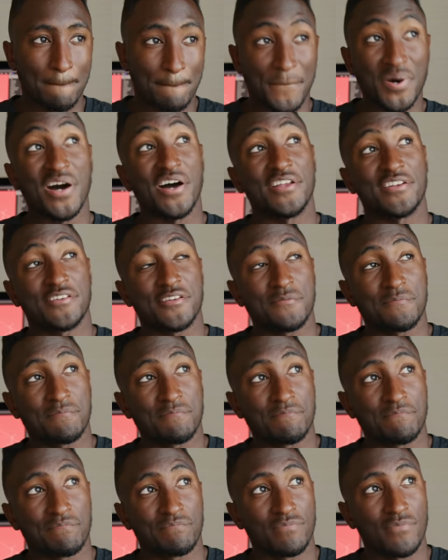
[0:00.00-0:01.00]
But
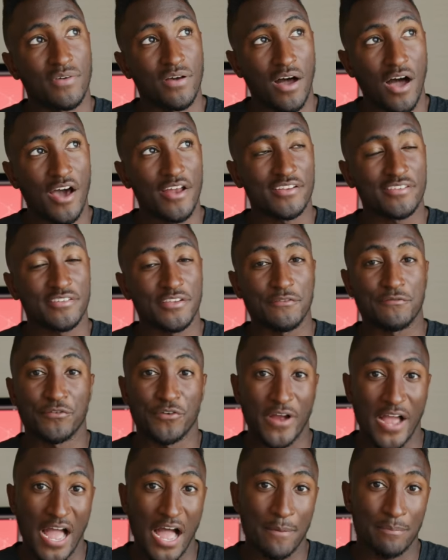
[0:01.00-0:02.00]
honestly,
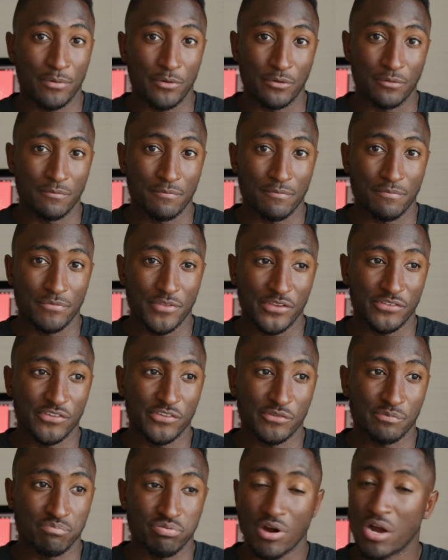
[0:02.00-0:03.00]
for Apple, this
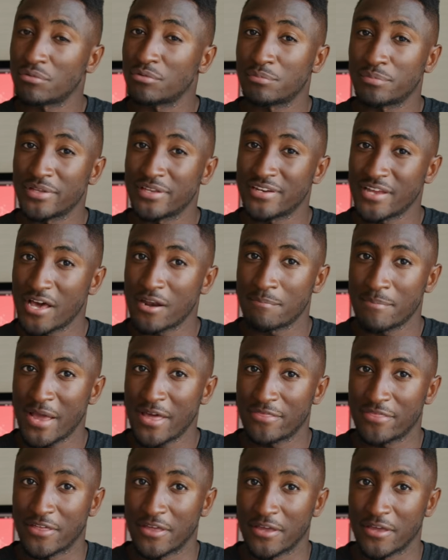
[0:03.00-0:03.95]
is probably not a bad